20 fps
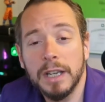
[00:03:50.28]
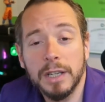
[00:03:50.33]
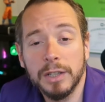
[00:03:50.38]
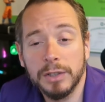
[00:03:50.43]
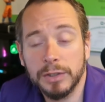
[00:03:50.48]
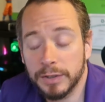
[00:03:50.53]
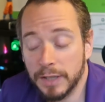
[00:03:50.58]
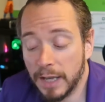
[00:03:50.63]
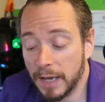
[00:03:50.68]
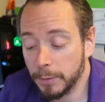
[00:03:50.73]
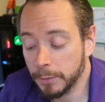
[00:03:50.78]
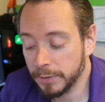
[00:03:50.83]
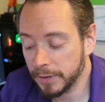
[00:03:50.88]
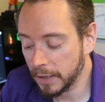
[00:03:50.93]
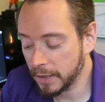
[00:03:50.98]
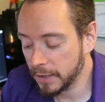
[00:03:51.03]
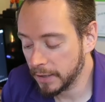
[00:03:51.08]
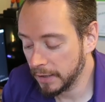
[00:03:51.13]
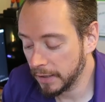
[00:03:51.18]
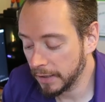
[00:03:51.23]
So that was
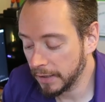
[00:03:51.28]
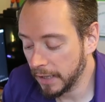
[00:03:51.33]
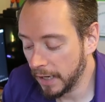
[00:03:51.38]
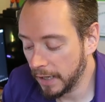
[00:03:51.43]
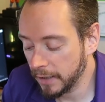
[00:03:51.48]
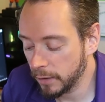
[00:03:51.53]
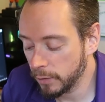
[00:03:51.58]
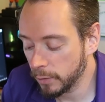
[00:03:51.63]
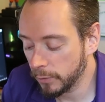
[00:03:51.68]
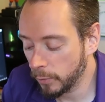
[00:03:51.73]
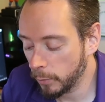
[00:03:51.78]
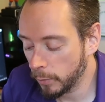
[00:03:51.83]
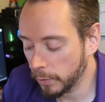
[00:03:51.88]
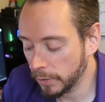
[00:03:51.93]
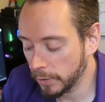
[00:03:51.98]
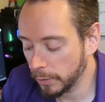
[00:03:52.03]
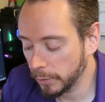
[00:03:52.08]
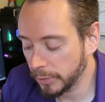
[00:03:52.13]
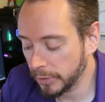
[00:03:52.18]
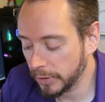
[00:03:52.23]
actually again another one
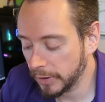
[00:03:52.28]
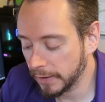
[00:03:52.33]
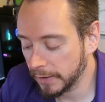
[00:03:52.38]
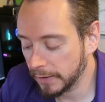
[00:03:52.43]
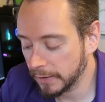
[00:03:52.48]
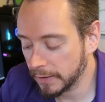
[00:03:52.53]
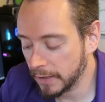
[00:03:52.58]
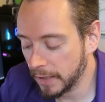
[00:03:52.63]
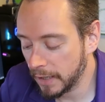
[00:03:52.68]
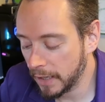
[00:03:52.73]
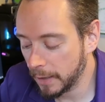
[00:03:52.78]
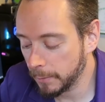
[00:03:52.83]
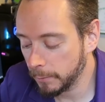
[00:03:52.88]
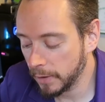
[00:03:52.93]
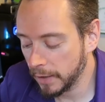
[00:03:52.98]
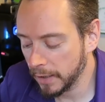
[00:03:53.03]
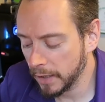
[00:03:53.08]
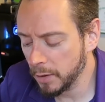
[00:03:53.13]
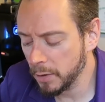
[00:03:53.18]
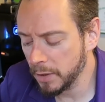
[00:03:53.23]
of those things that I'm
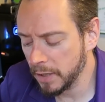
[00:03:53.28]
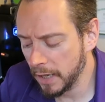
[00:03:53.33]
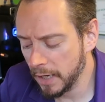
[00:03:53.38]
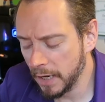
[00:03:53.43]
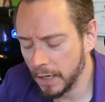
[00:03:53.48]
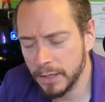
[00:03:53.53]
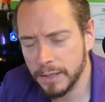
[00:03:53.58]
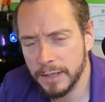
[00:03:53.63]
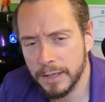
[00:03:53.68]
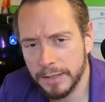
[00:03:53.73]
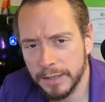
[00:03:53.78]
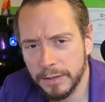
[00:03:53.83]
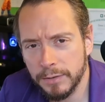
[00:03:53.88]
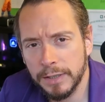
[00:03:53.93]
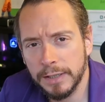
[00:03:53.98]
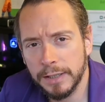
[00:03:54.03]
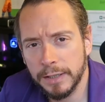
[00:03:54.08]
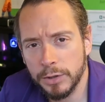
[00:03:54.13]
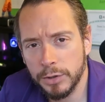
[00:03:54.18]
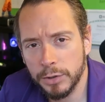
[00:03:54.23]
like, okay, actually I did
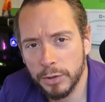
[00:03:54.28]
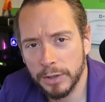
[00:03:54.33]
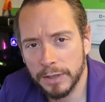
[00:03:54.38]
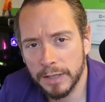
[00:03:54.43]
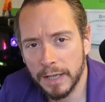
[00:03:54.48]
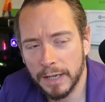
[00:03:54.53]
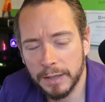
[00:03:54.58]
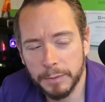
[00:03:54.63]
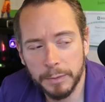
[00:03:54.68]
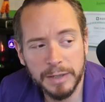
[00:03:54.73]
really enjoy that.